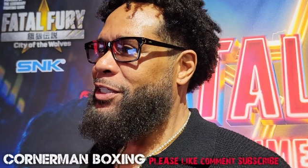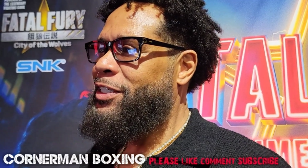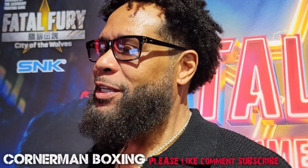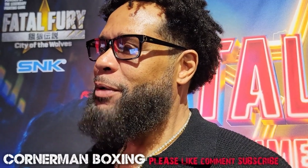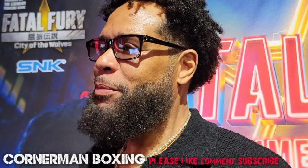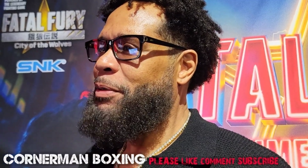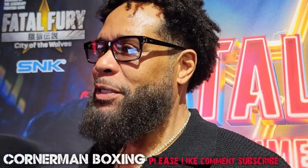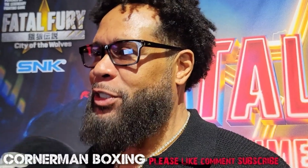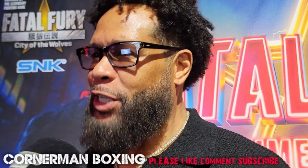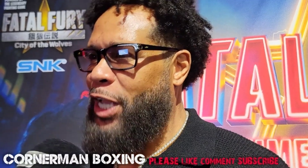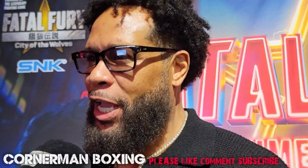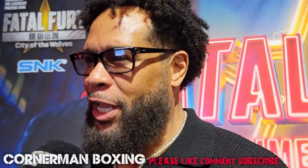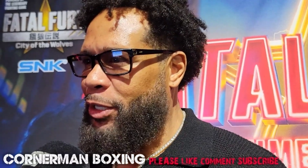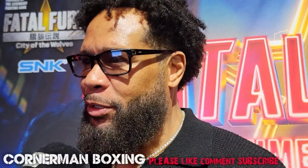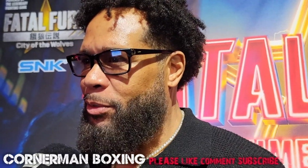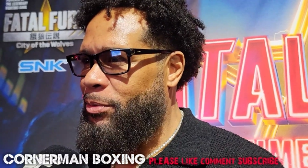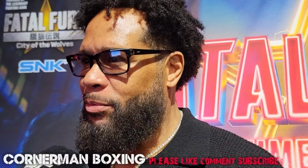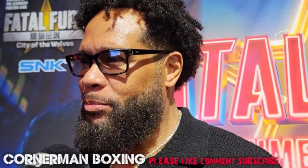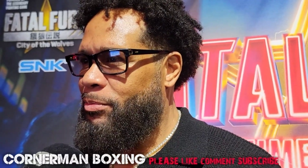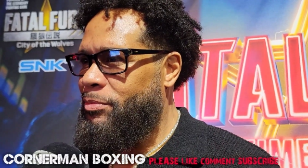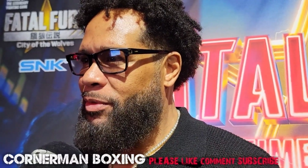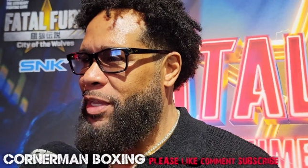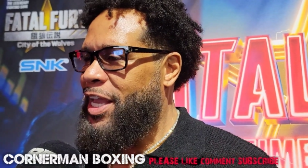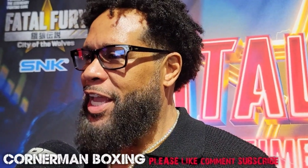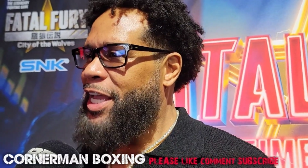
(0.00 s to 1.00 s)
Let me tell you,
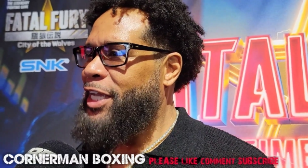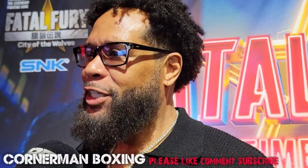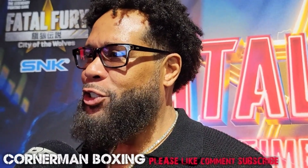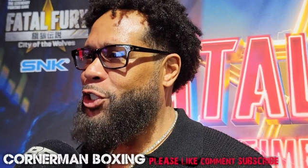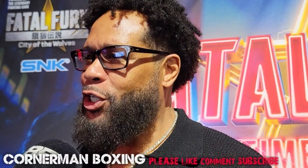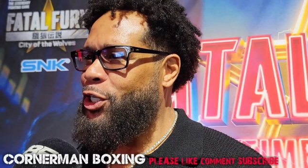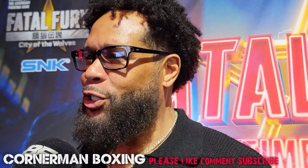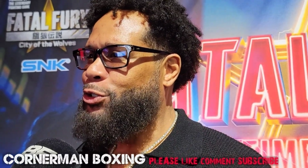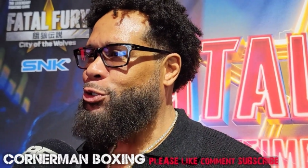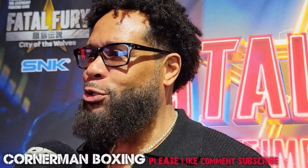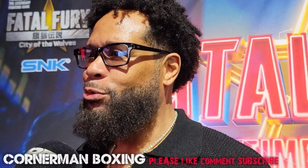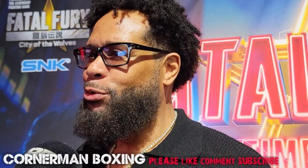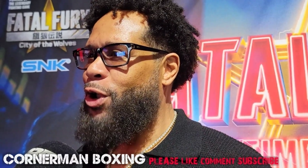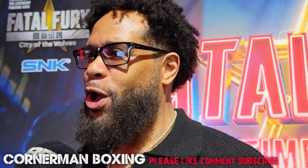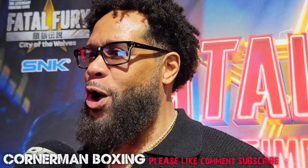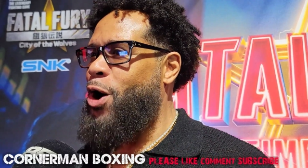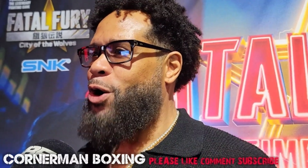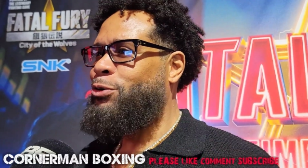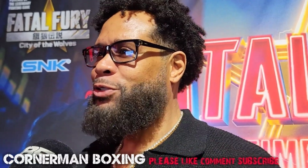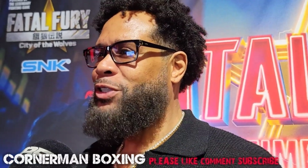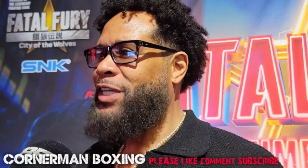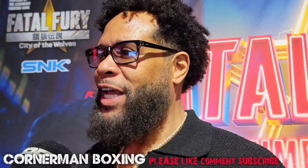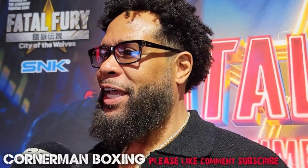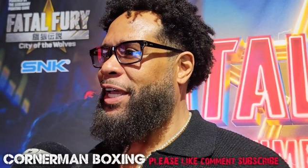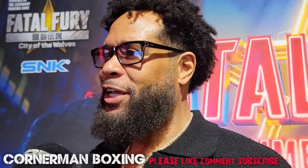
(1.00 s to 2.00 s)
he took too
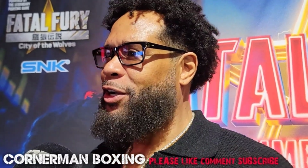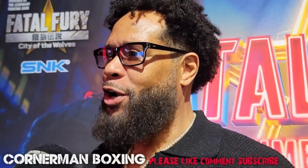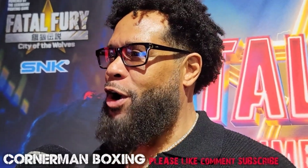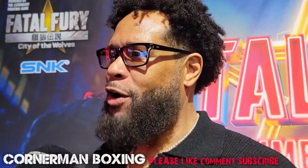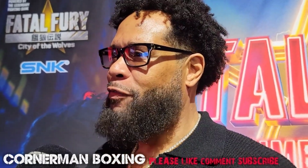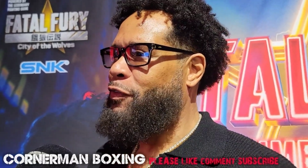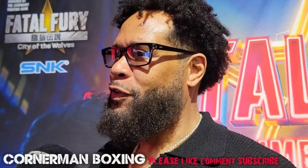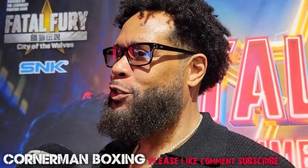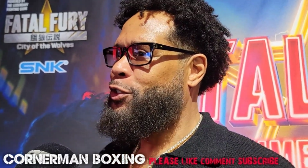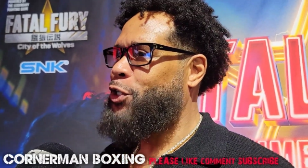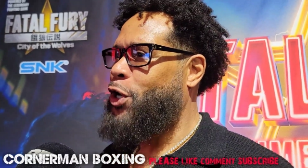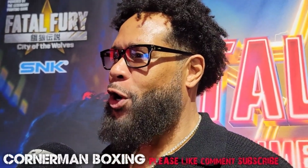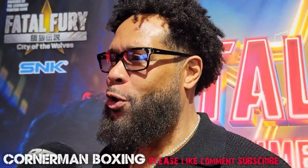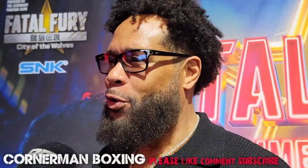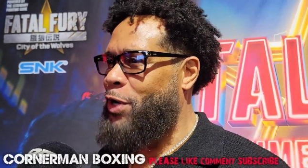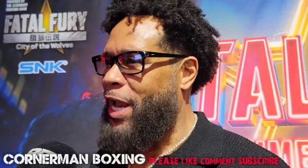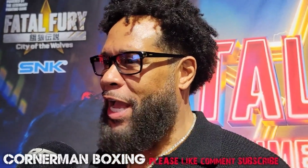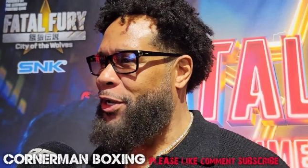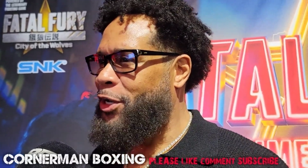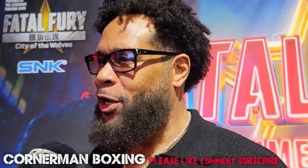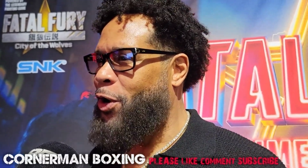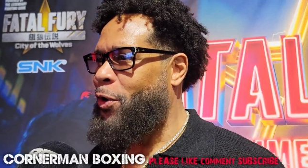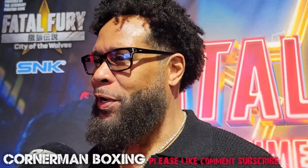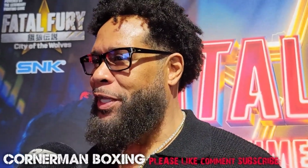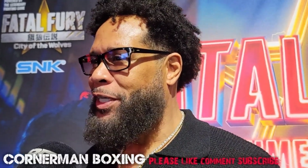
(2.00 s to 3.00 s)
long taking off his coat.
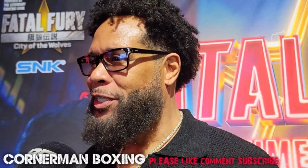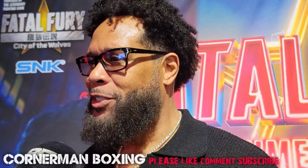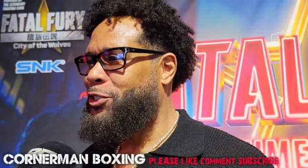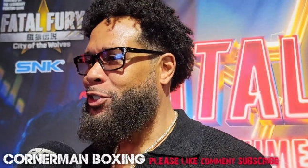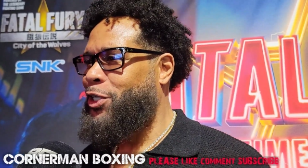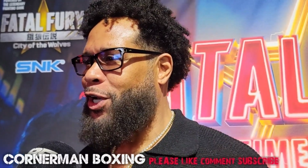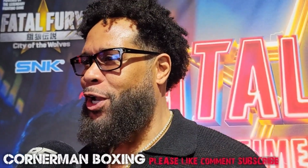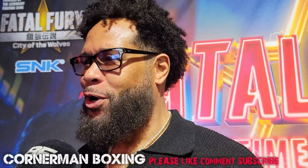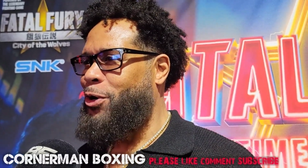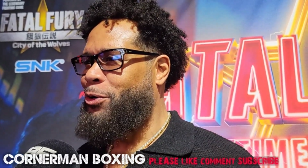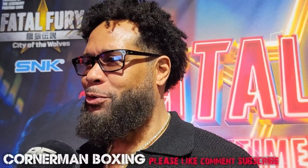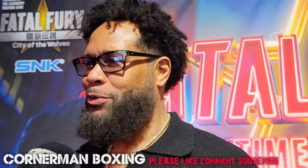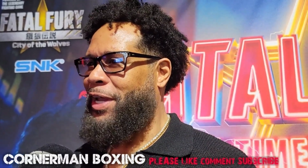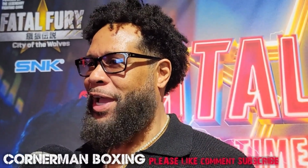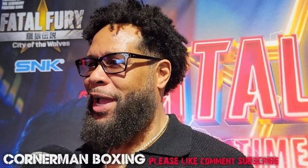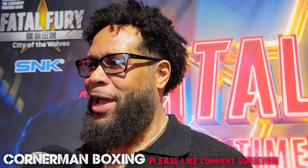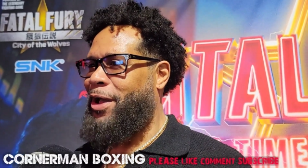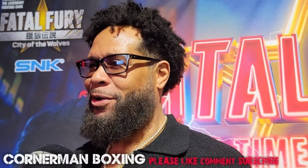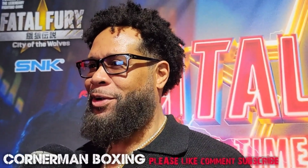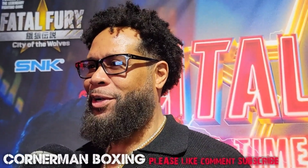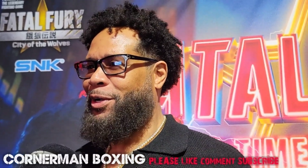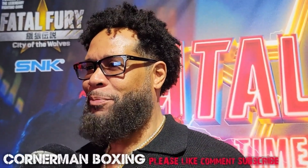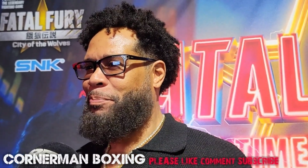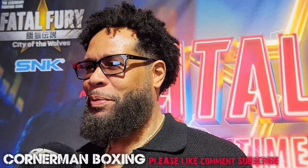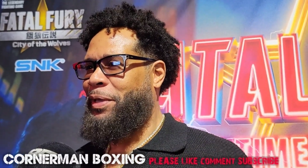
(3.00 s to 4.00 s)
I know he just slowed
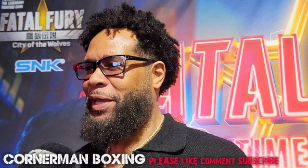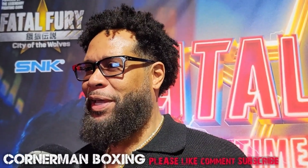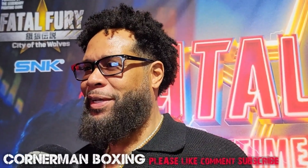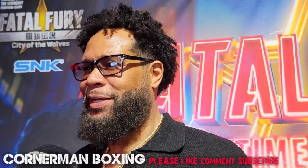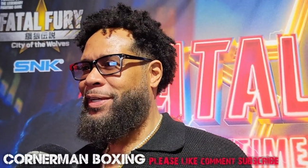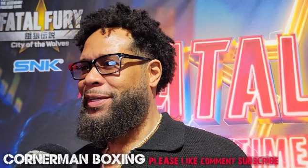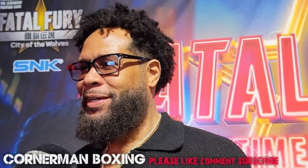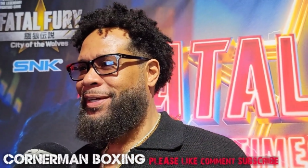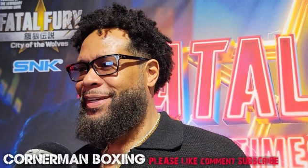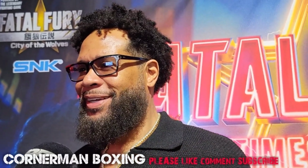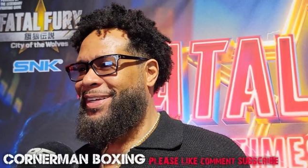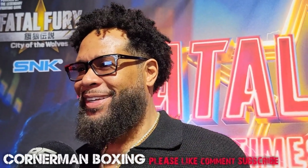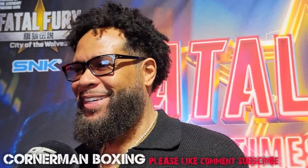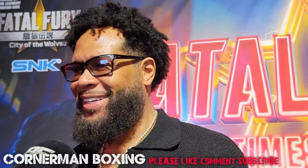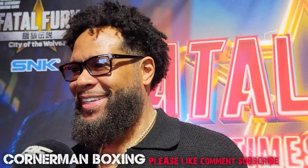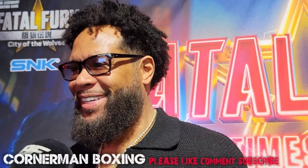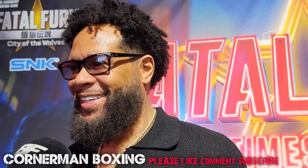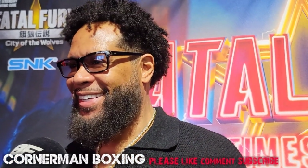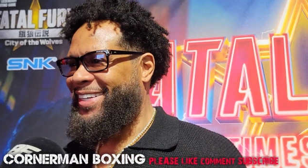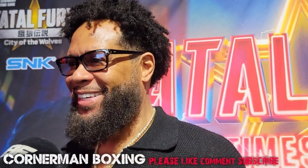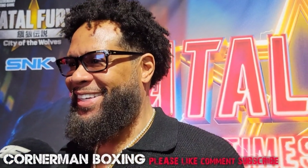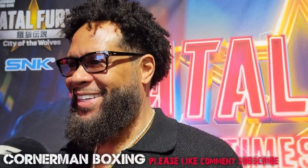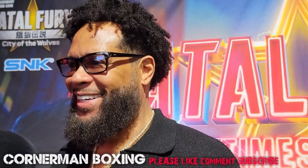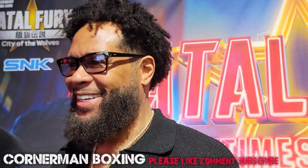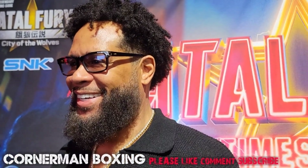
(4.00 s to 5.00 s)
down a
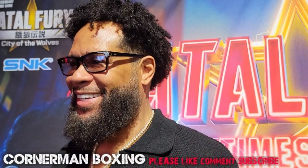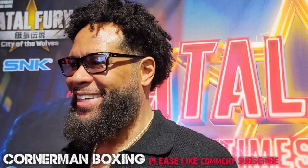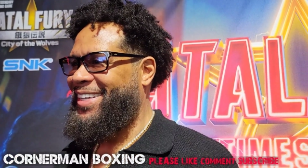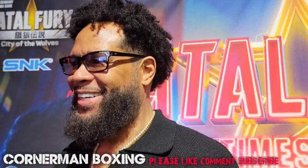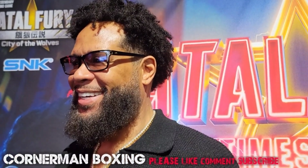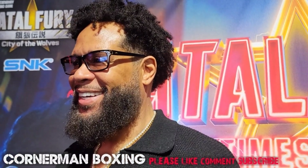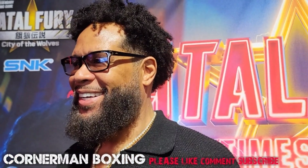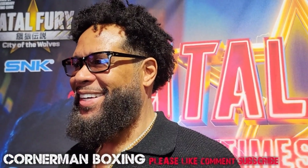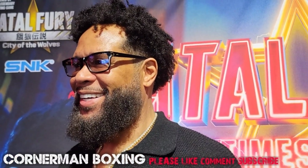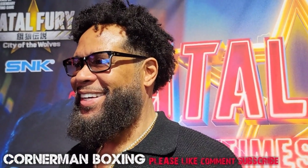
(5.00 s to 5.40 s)
bit.